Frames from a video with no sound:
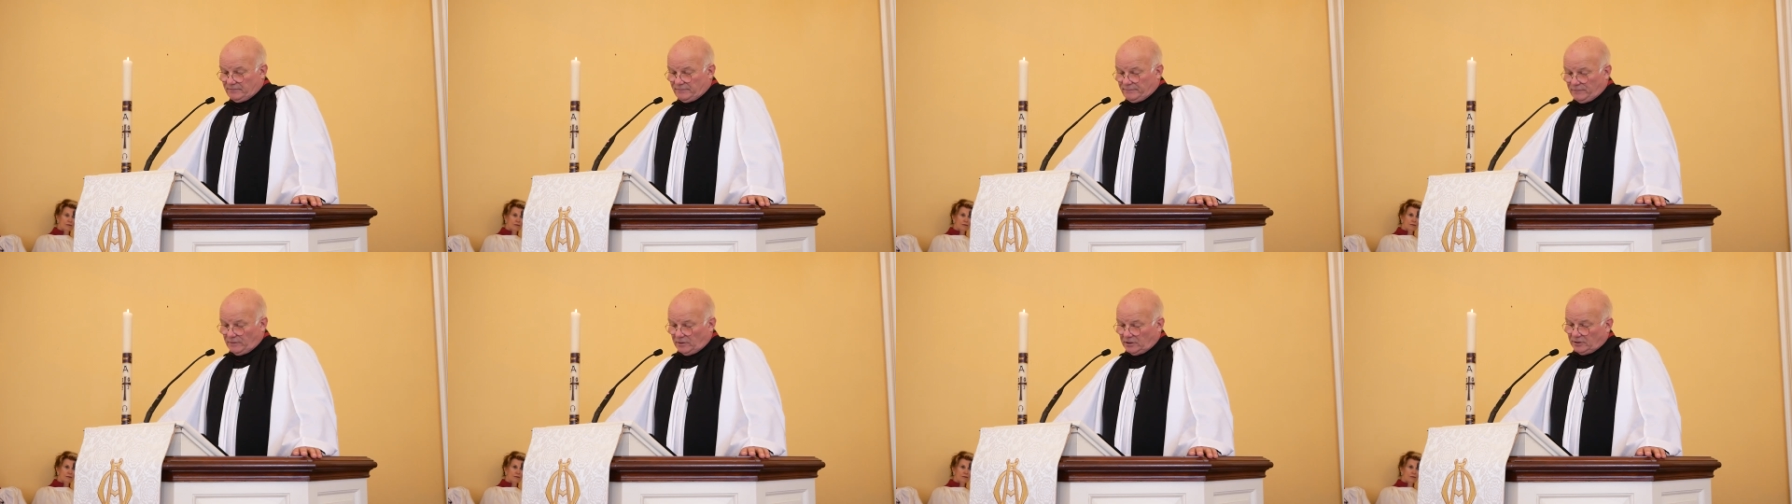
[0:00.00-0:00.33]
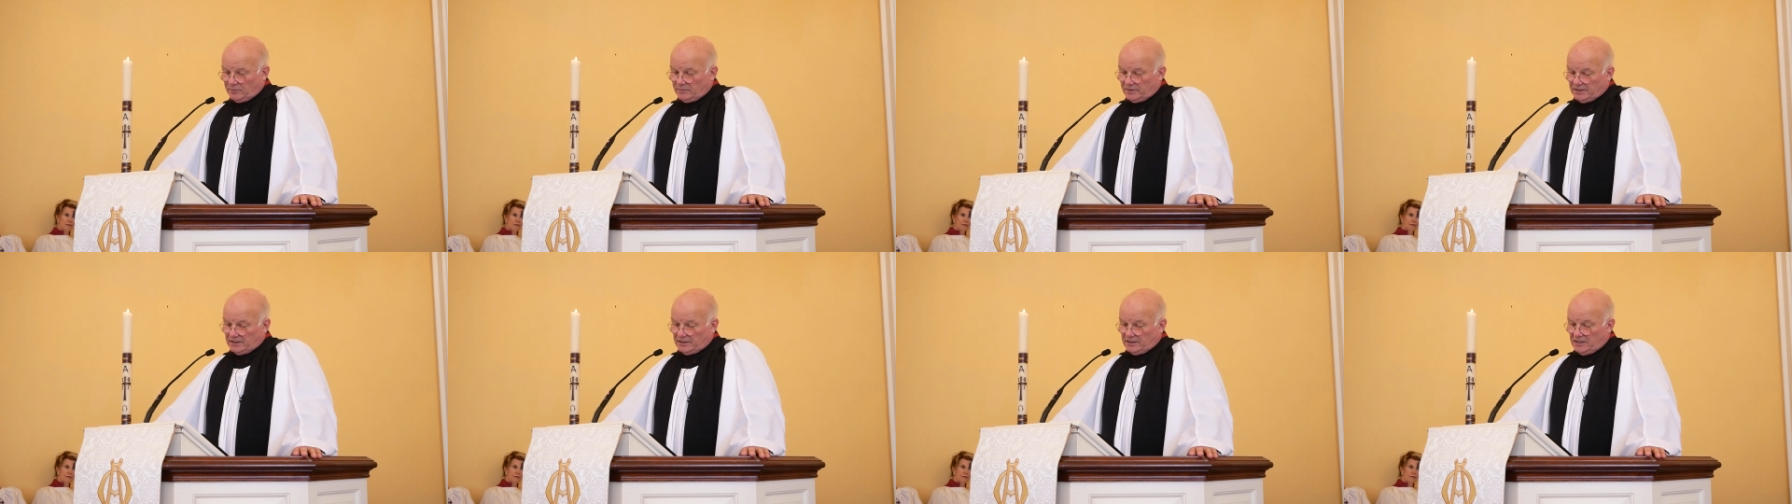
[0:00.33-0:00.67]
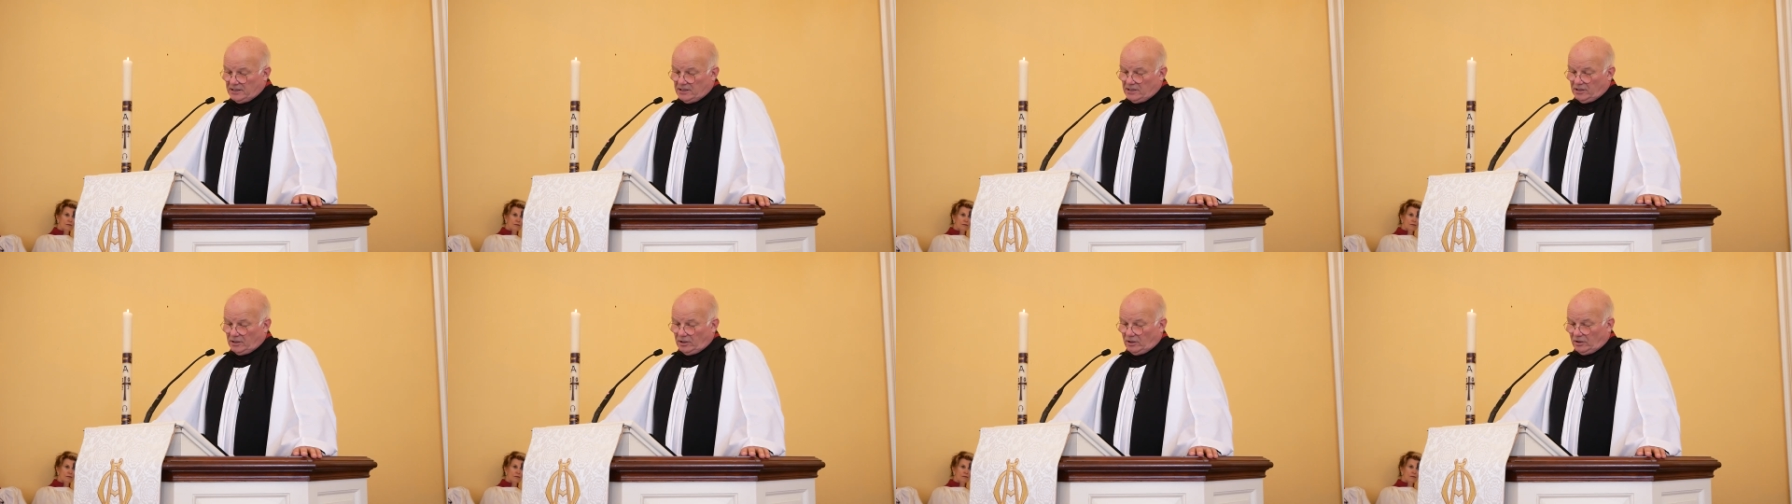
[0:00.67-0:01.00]

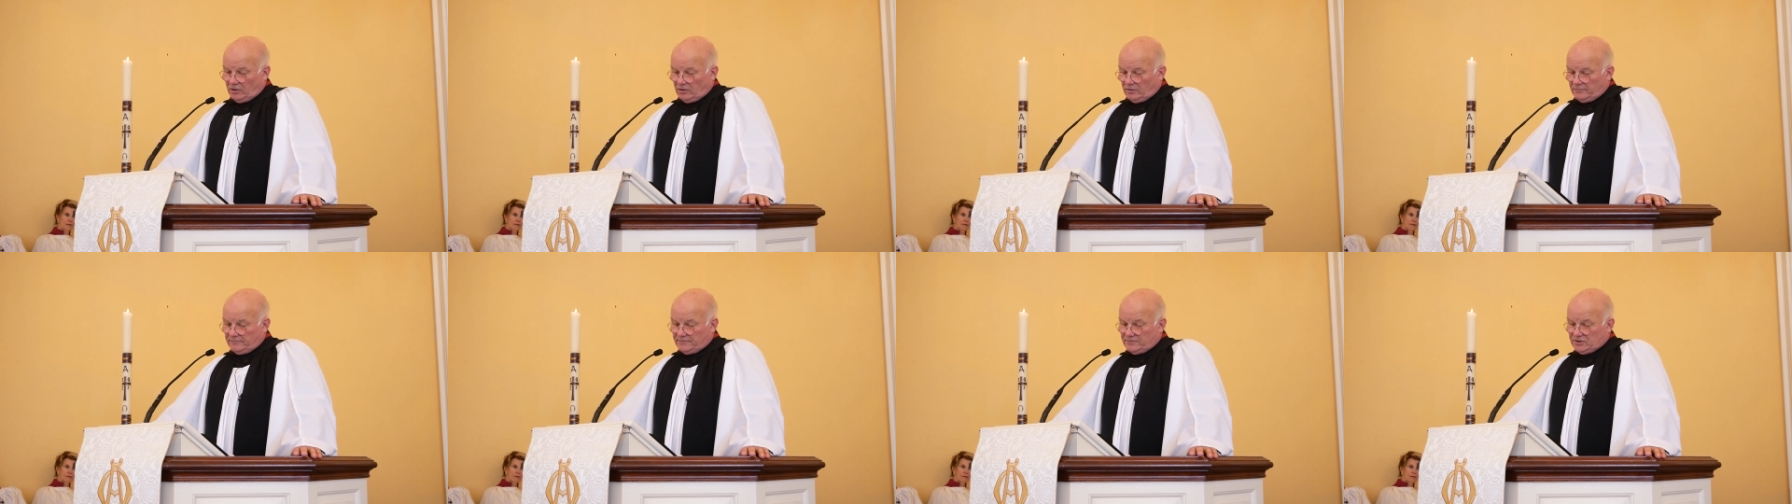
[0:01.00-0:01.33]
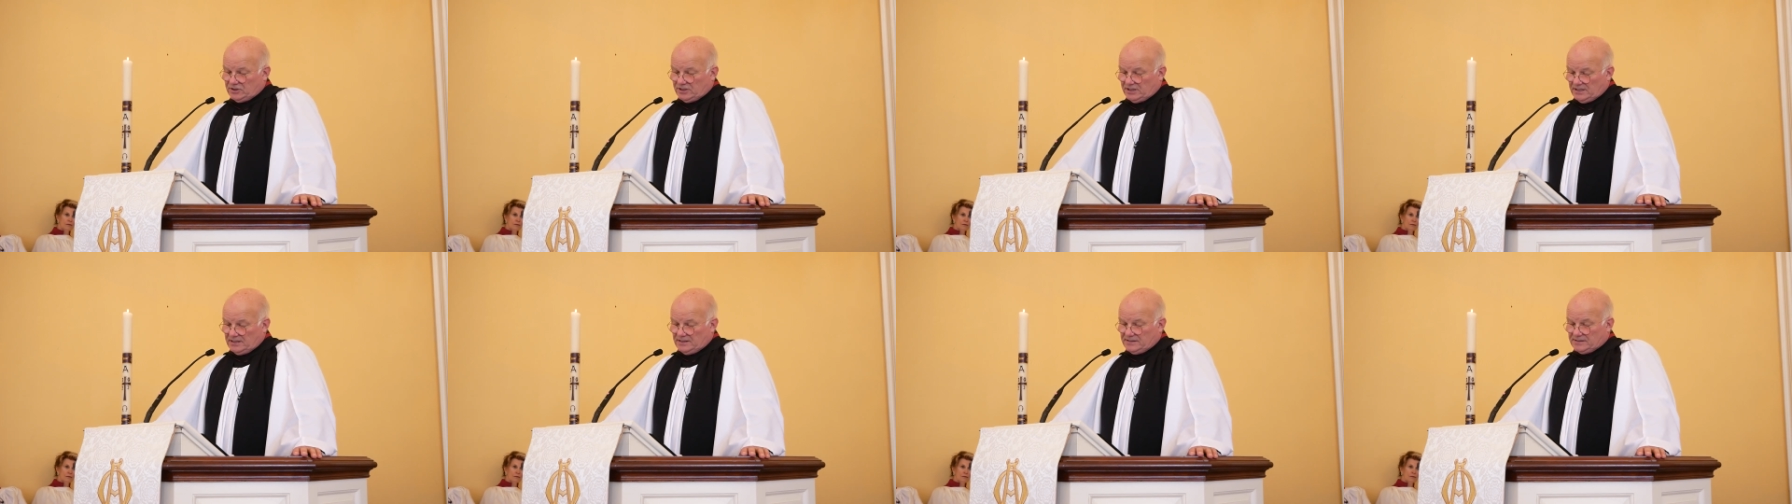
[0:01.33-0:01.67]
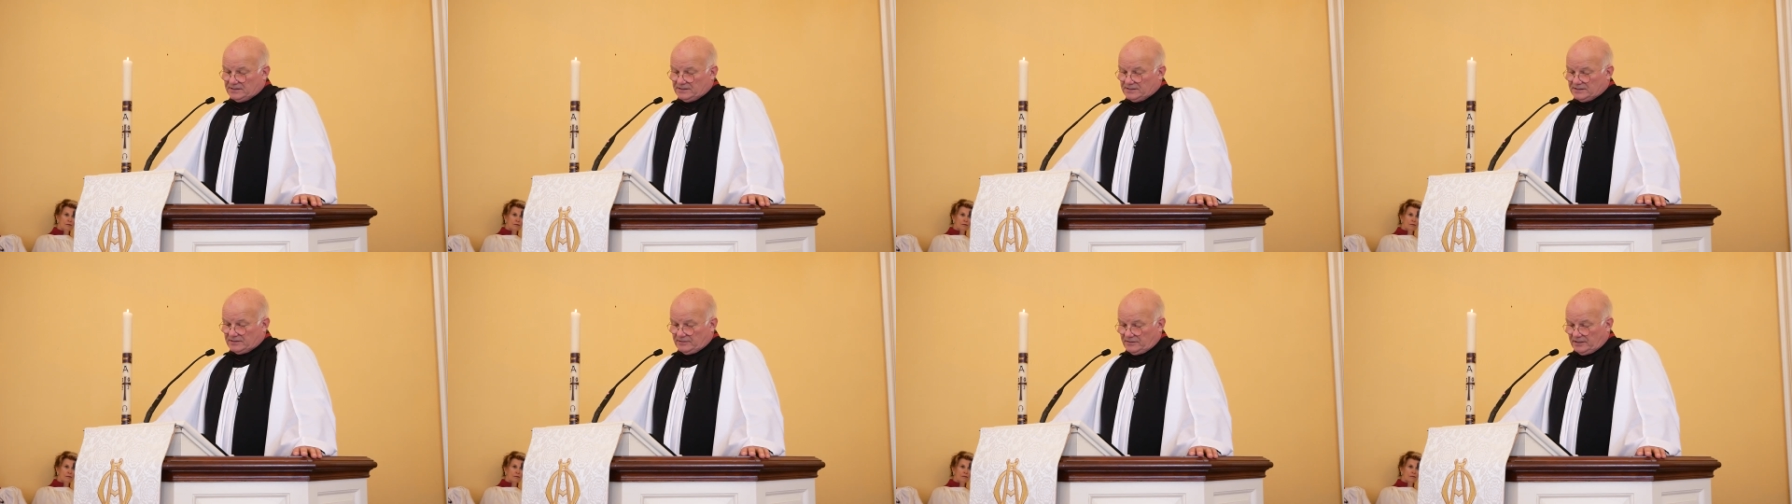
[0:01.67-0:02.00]
follower of
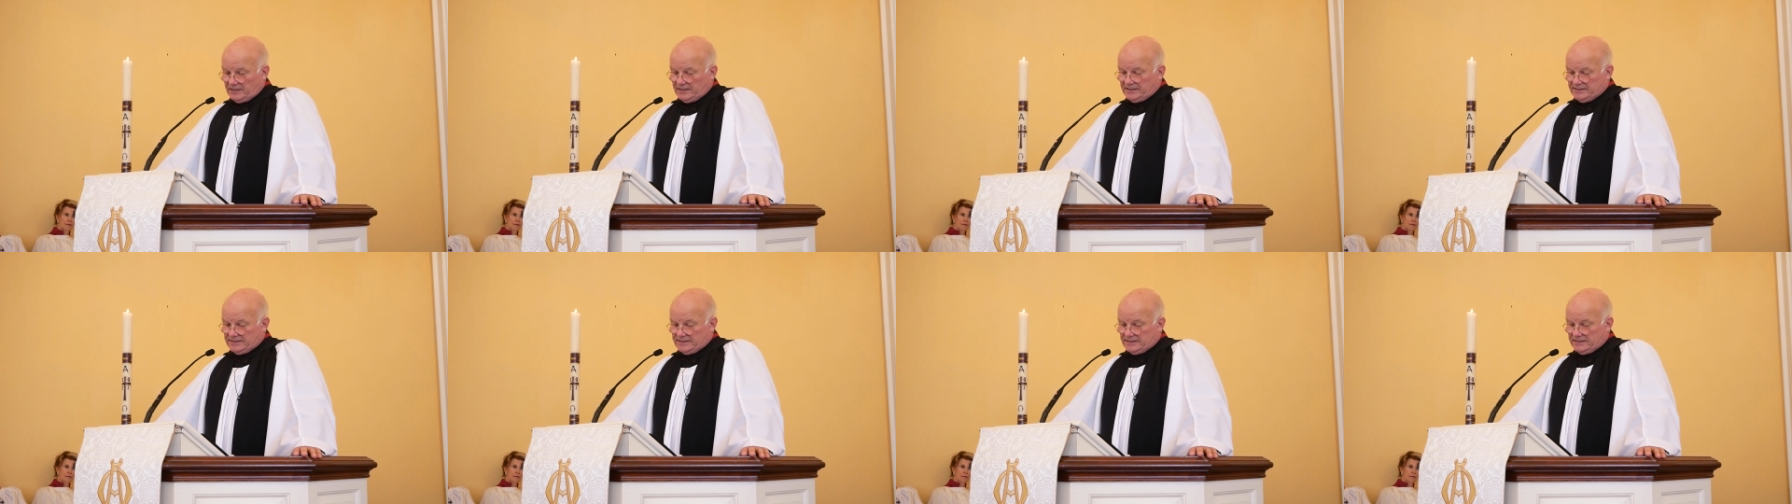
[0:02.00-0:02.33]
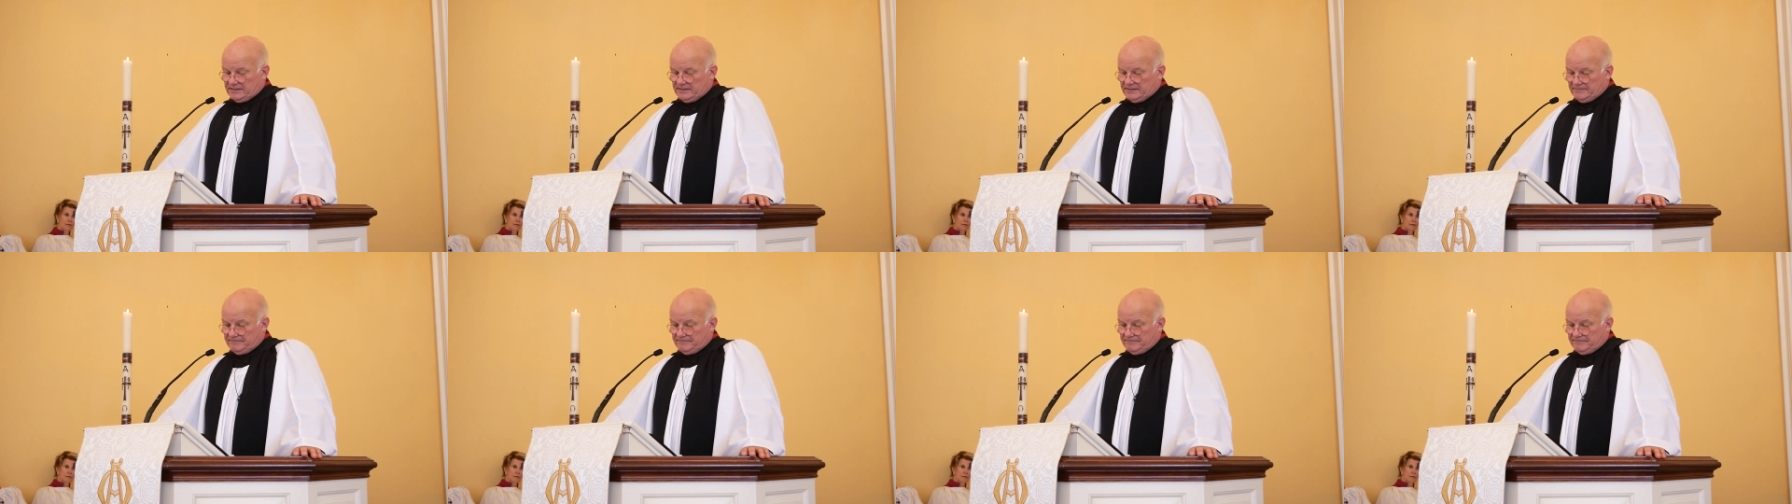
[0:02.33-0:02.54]
Jesus Christ.